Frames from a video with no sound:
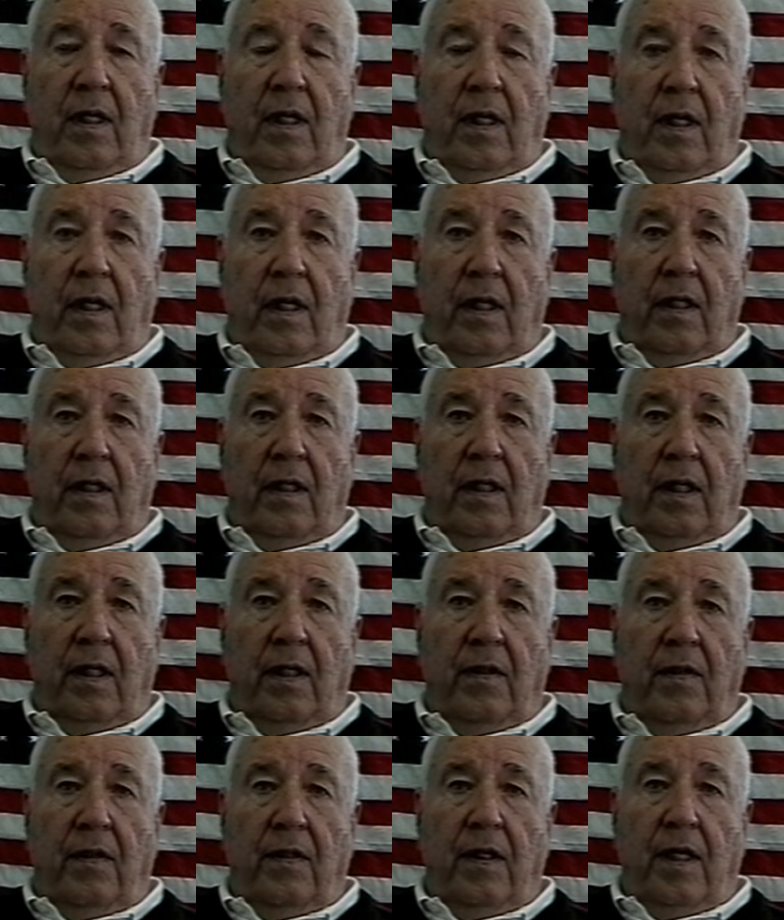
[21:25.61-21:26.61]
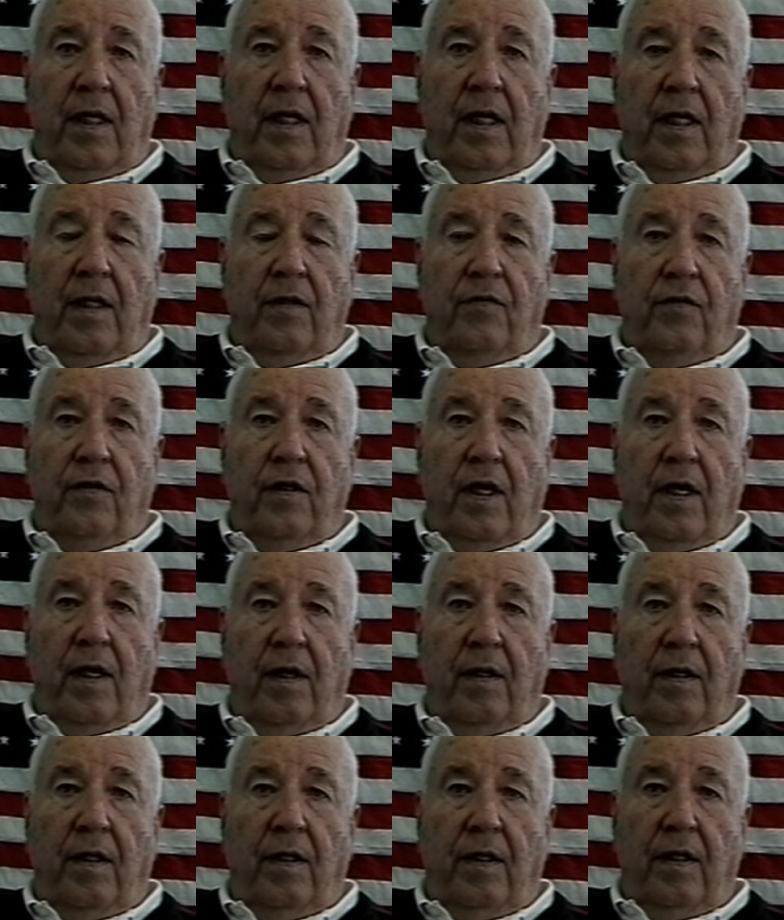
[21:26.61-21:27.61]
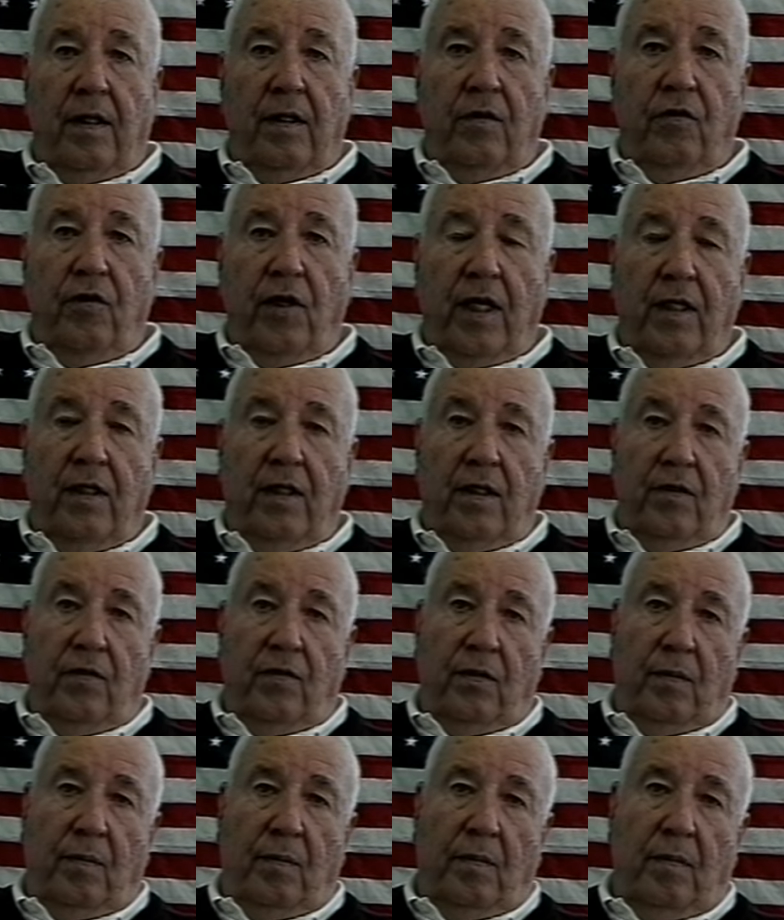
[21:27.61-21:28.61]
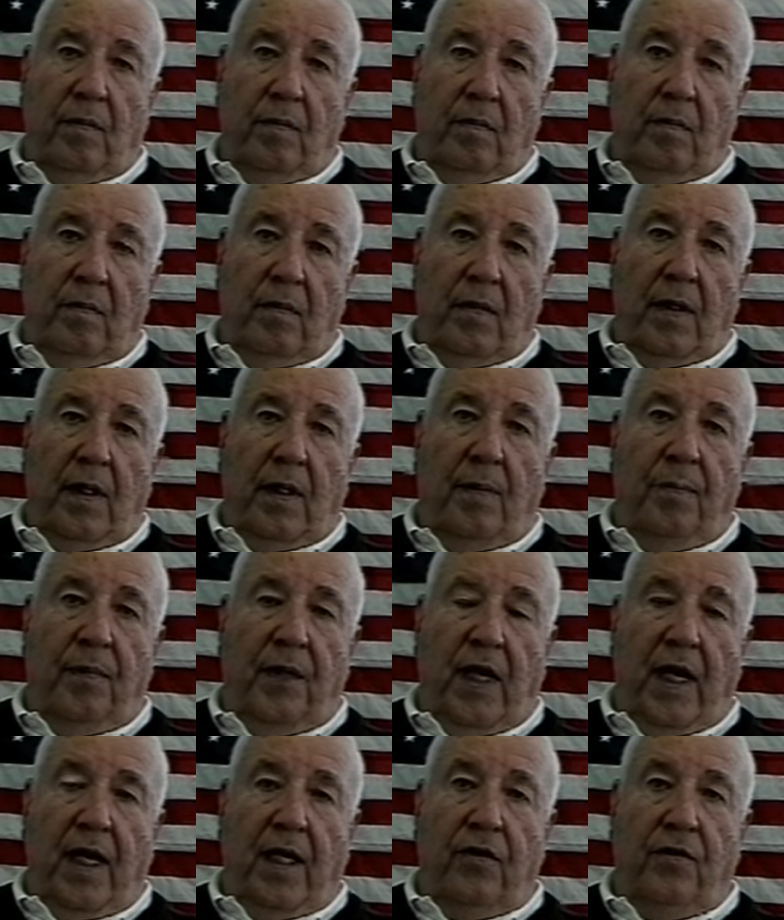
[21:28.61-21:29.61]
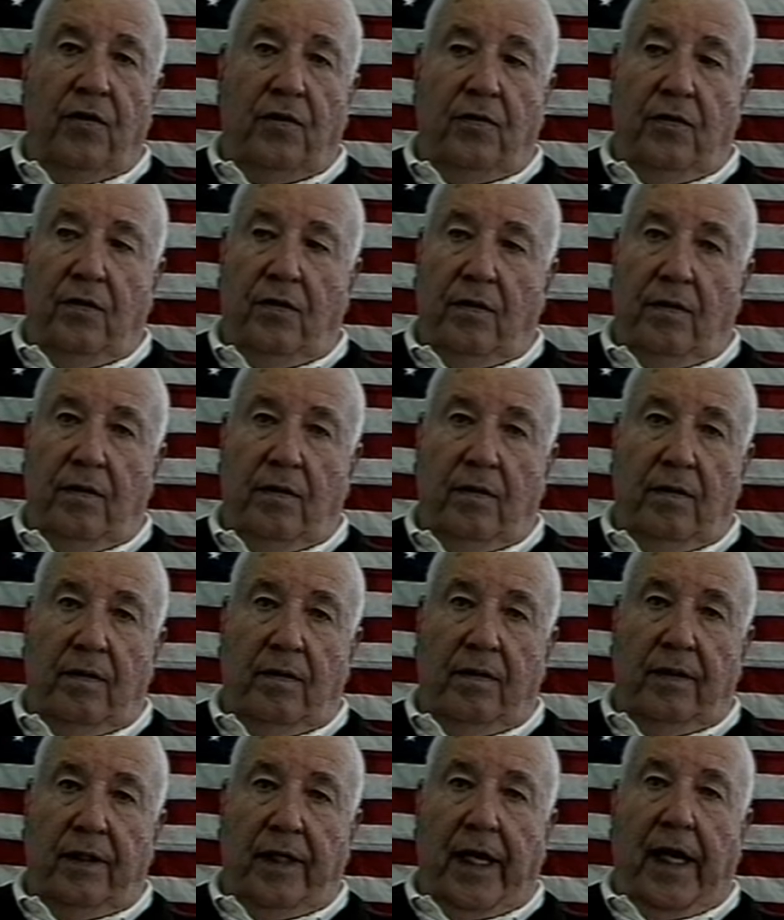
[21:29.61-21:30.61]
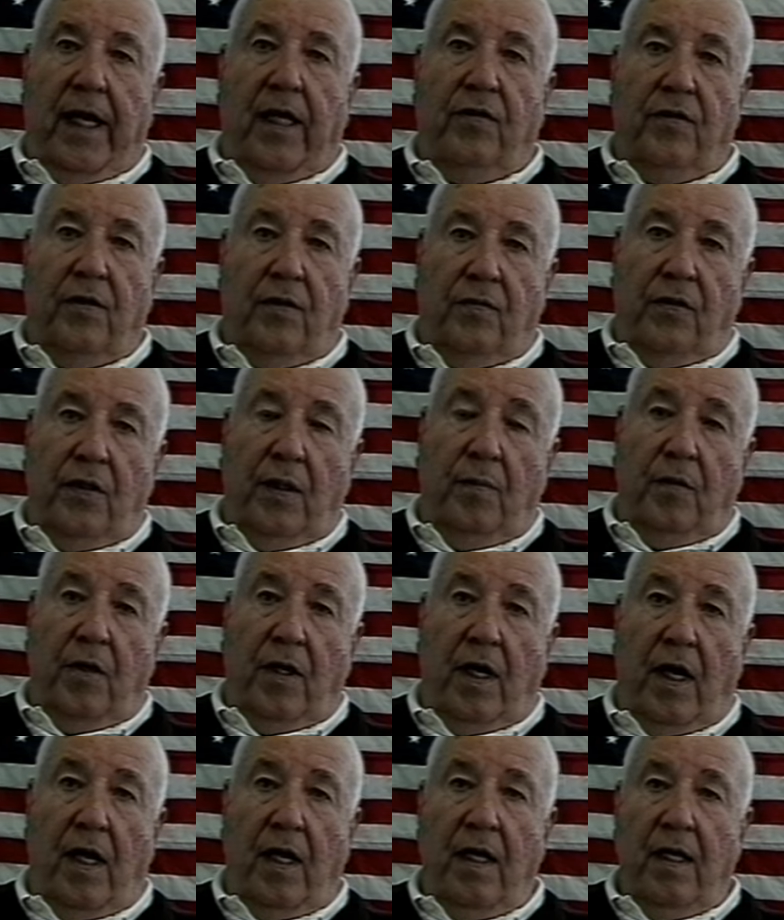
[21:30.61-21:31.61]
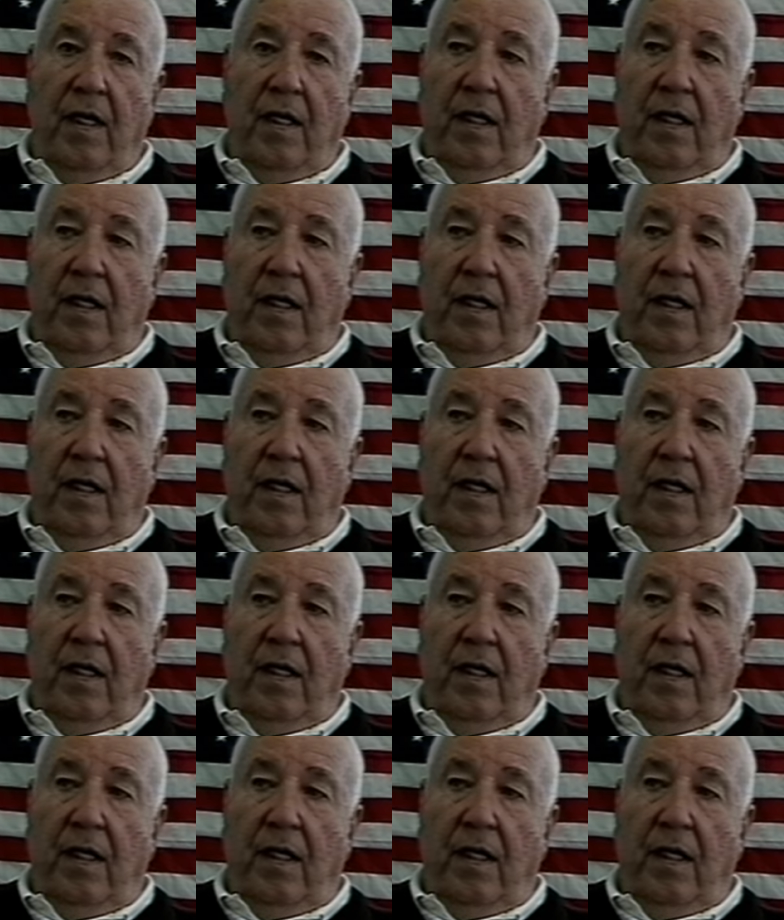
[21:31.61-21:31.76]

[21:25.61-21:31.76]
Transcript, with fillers: and uh, then they'd start injecting some obnoxious gas of some kind